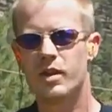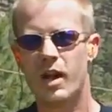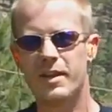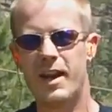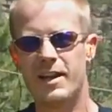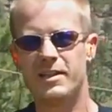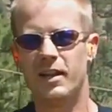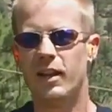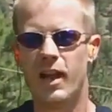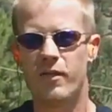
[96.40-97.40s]
you saw the
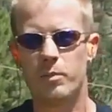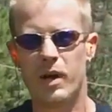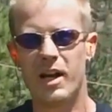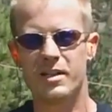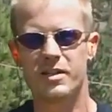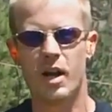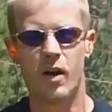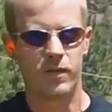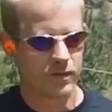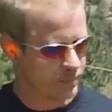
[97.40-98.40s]
1911 by
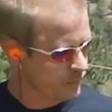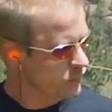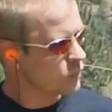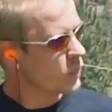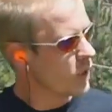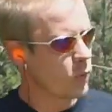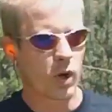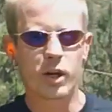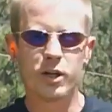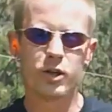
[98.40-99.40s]
itself.
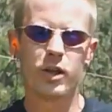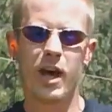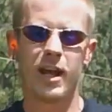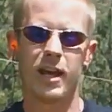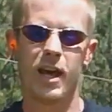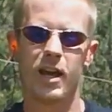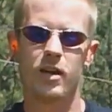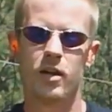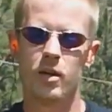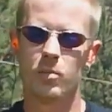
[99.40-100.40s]
We're gonna do that
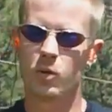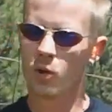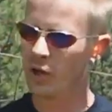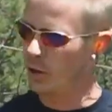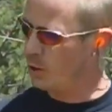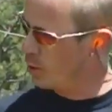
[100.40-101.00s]
again, but we're gonna